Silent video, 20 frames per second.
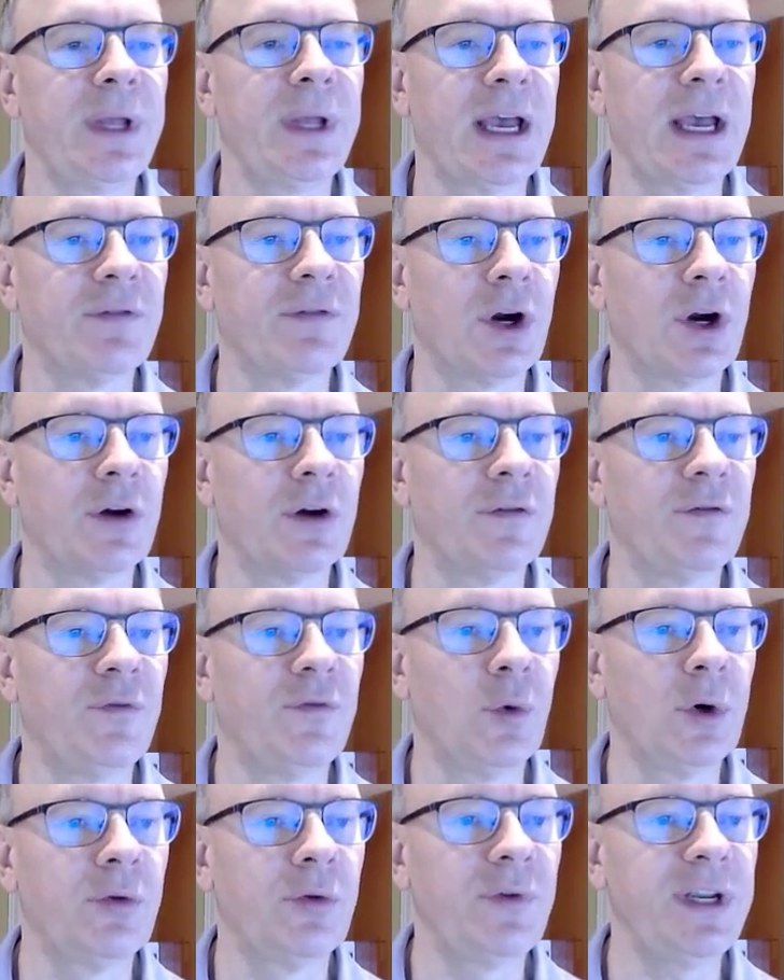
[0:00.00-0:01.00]
have our
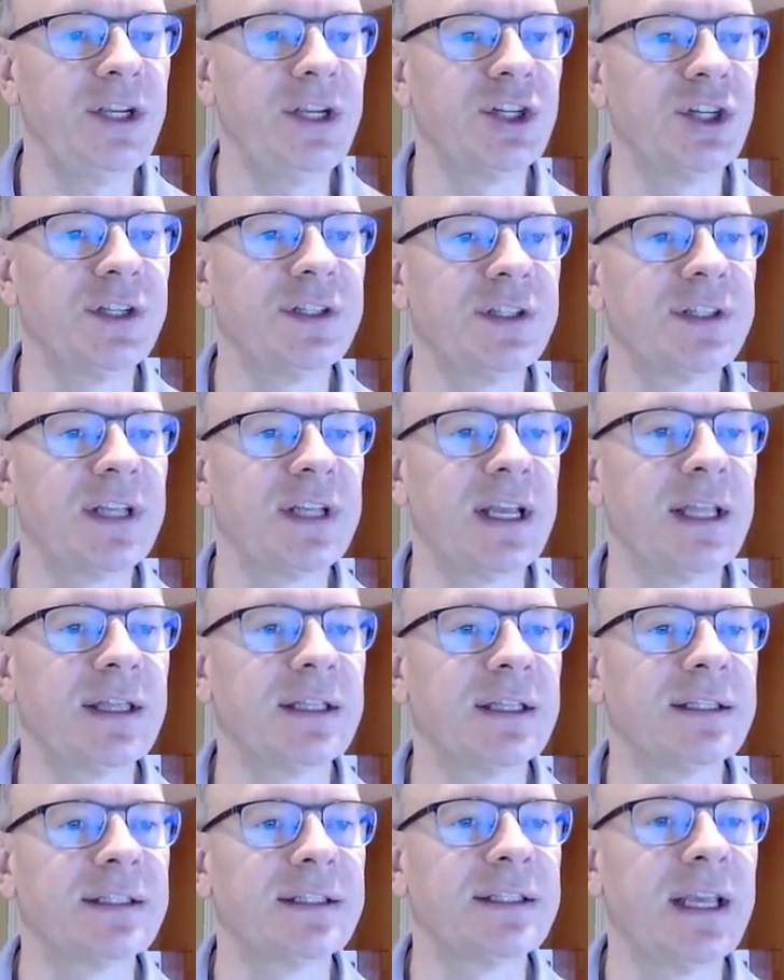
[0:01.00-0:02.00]
4 regions
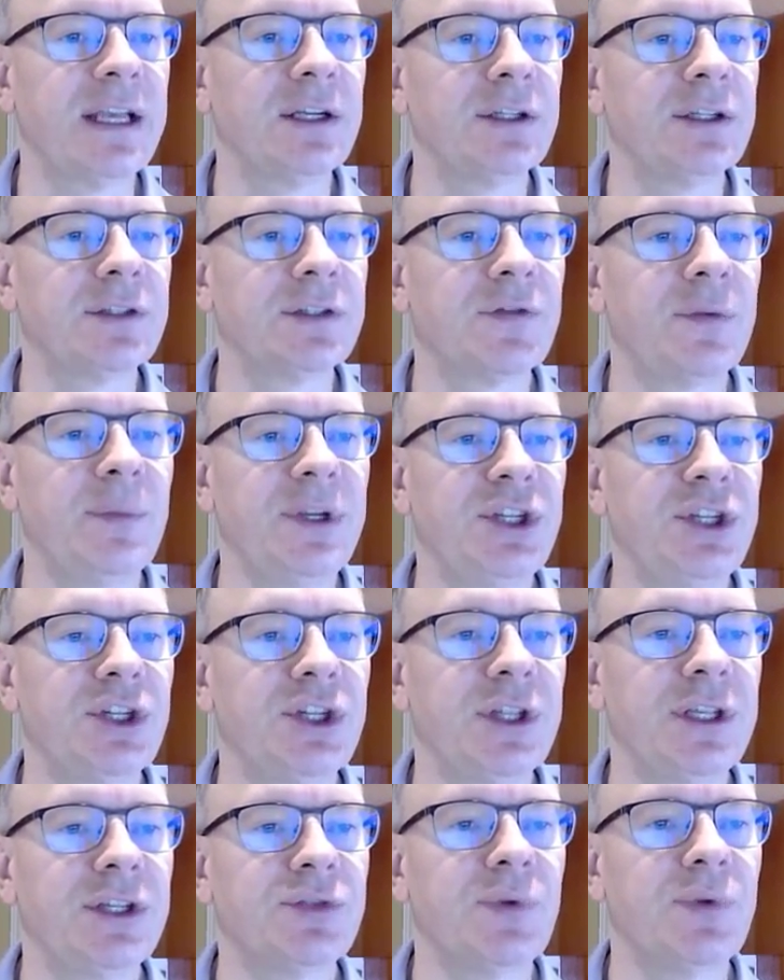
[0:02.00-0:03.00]
and the sales from each
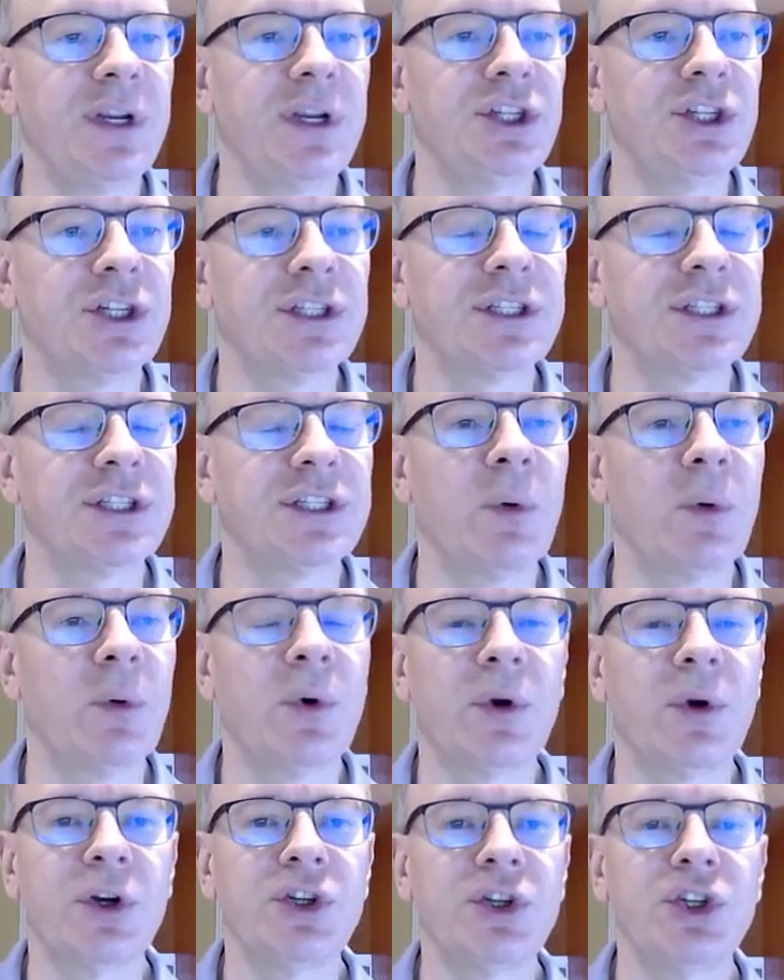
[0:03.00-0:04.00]
of these regions. And what
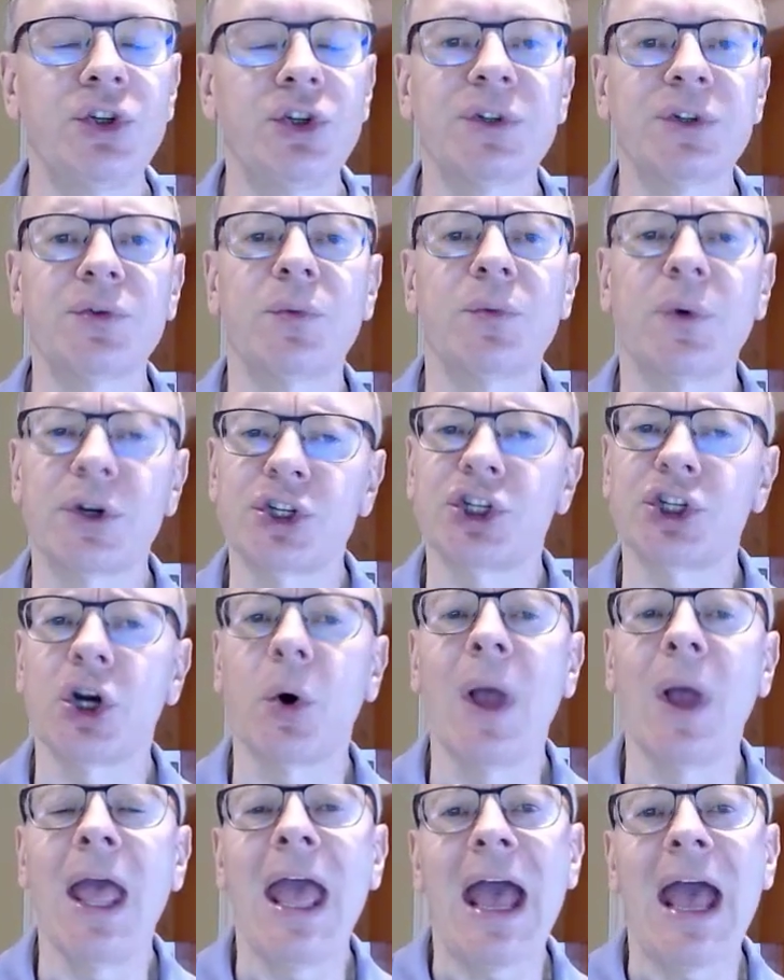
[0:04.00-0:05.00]
we want to do is we want to
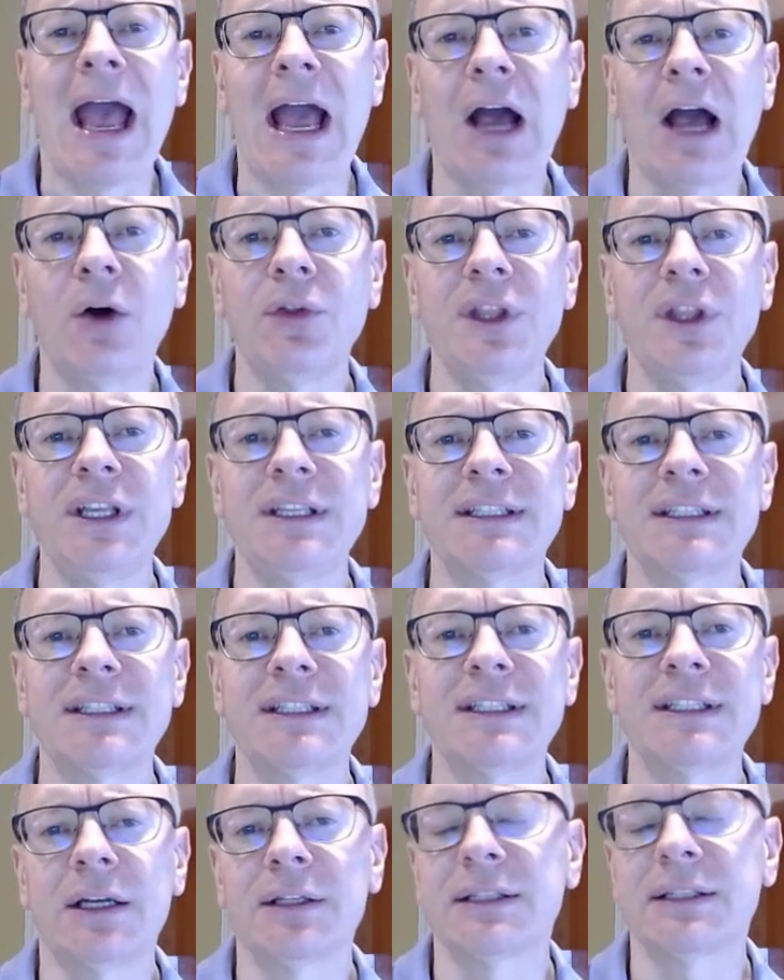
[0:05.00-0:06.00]
show how these
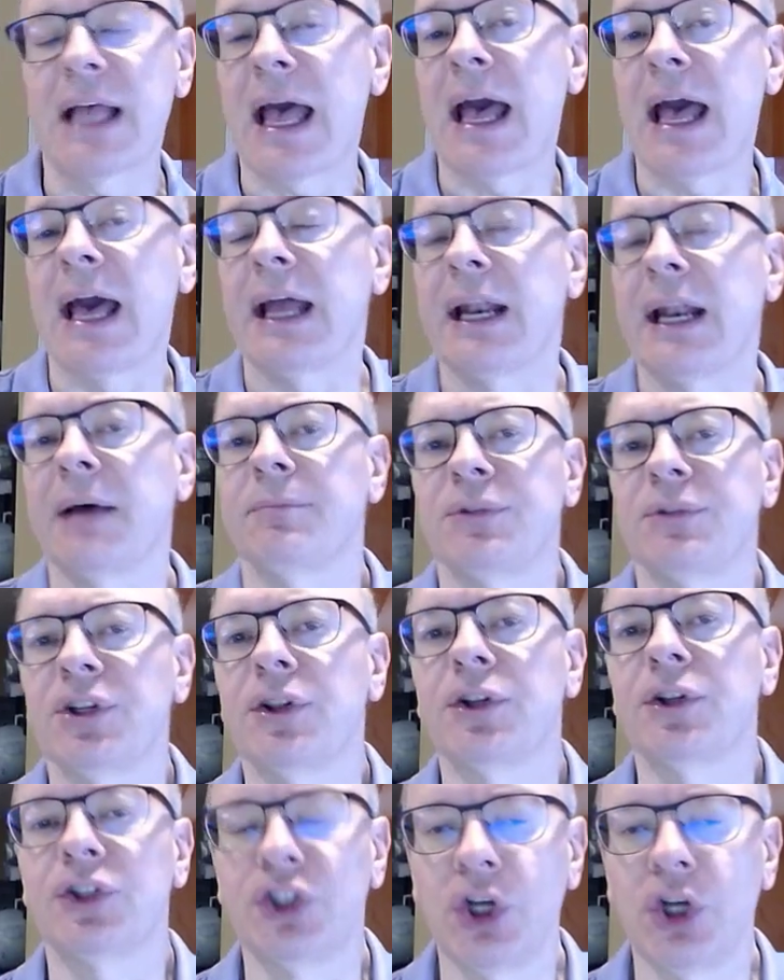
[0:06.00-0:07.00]
sales add up
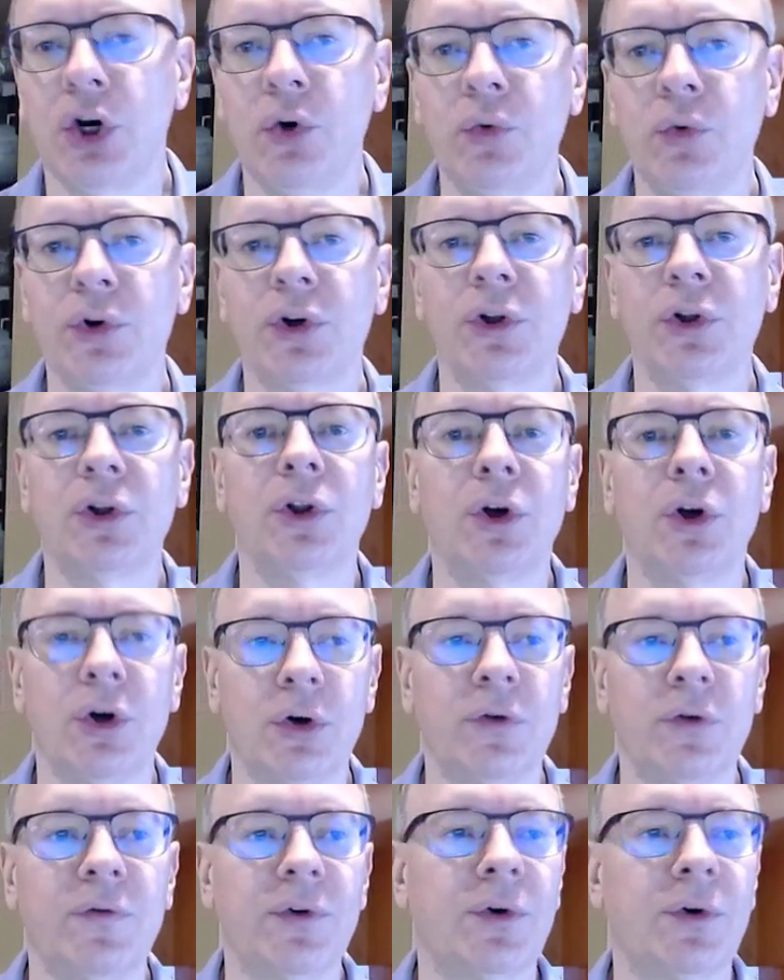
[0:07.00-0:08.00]
to the total
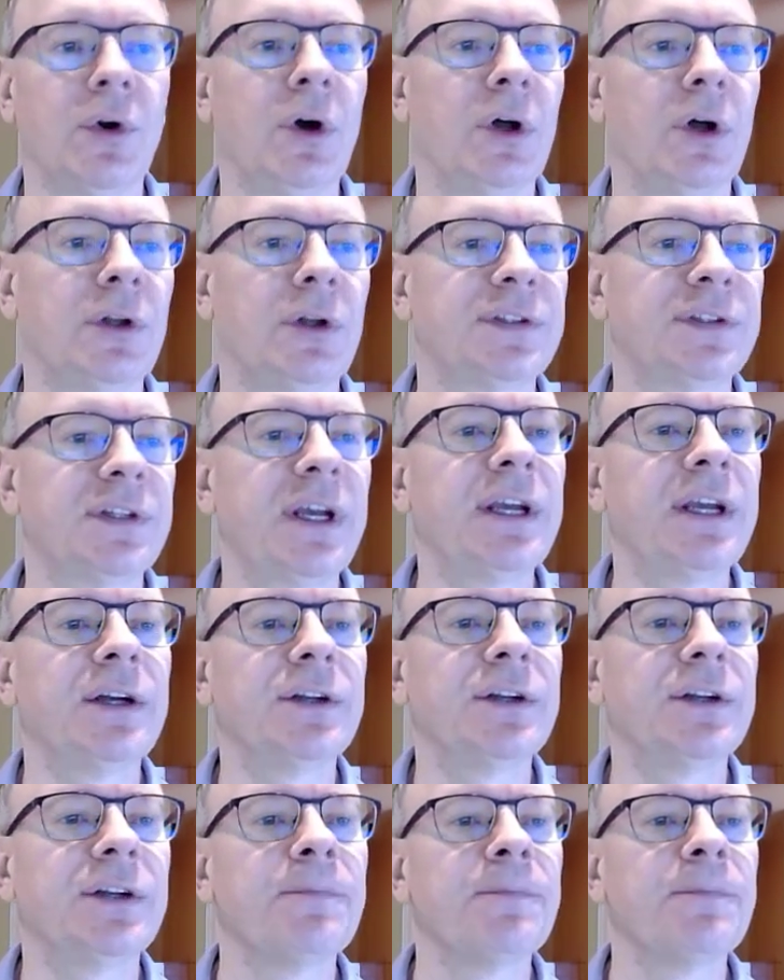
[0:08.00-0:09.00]
overall
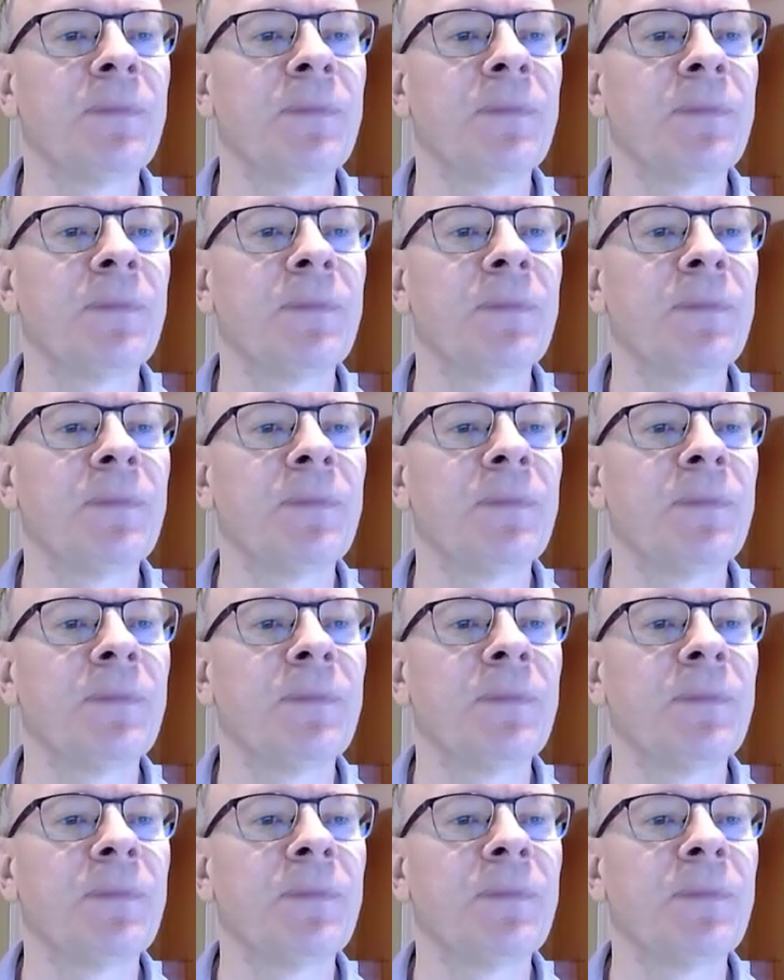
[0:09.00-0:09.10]
sales.